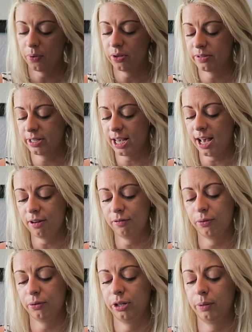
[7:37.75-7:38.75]
was the
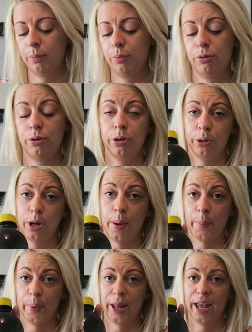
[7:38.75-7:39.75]
Californian Prune
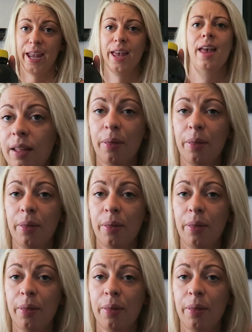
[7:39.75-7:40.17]
Company.